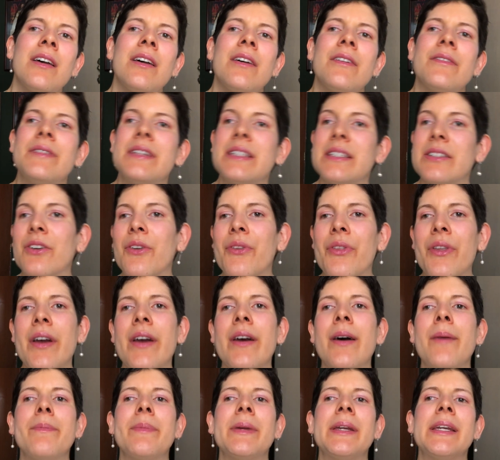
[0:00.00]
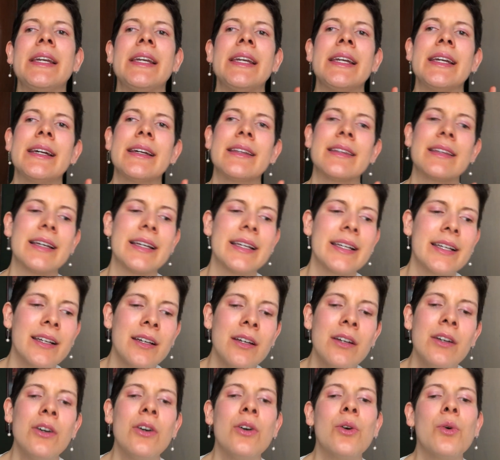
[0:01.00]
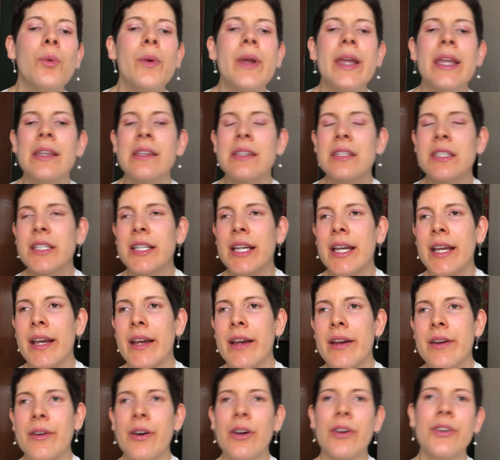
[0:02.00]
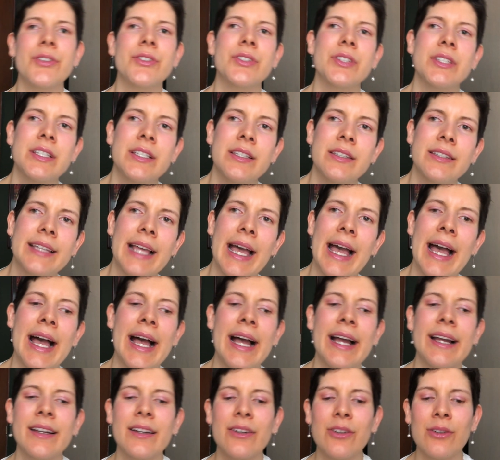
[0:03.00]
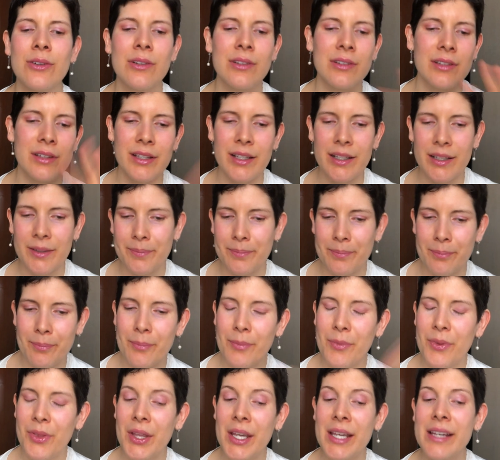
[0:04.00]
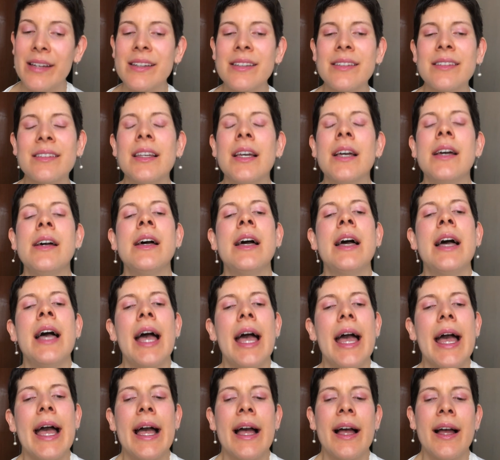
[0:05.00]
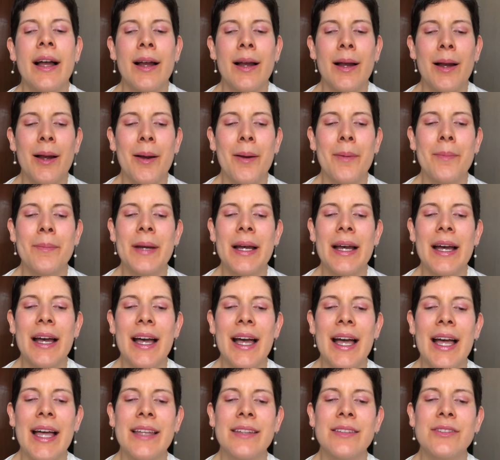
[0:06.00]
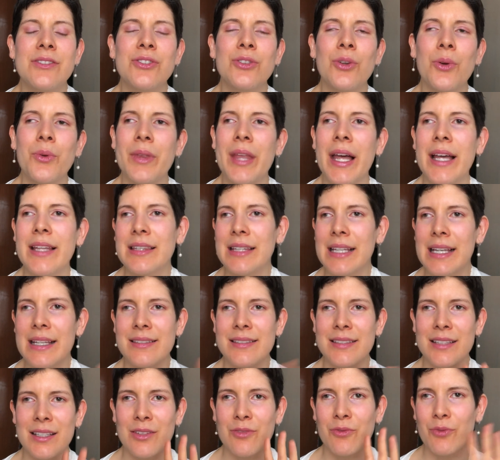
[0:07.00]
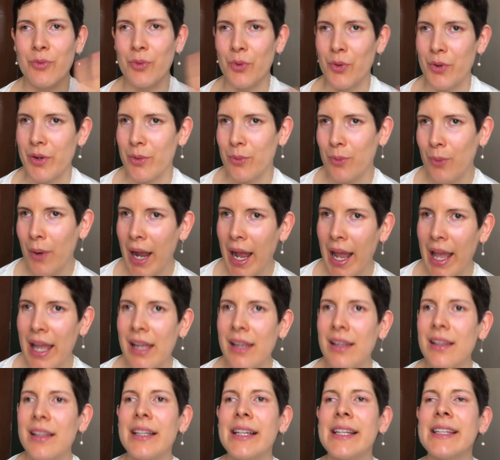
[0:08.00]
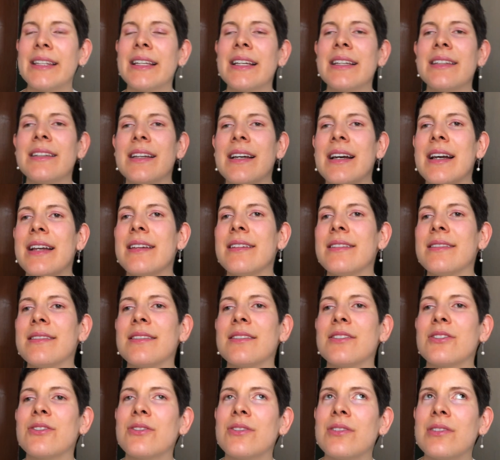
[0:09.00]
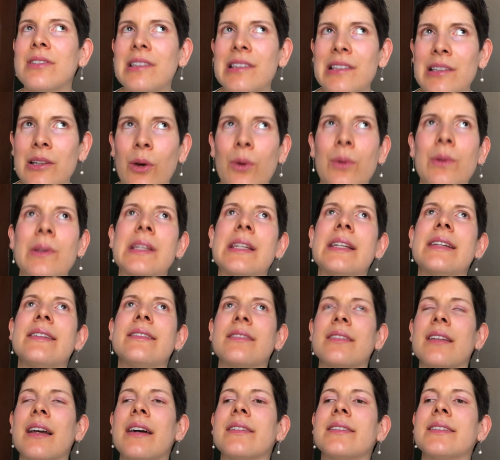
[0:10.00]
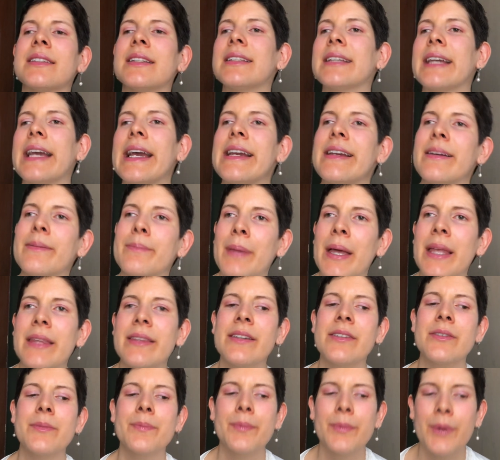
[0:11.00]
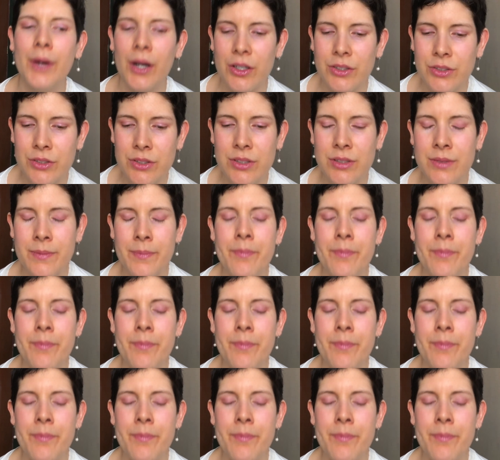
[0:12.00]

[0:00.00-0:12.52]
physiotherapy and like wheelchair, oxygen tank, all the things. And so that lasted for a while, and then I slowly started getting better, but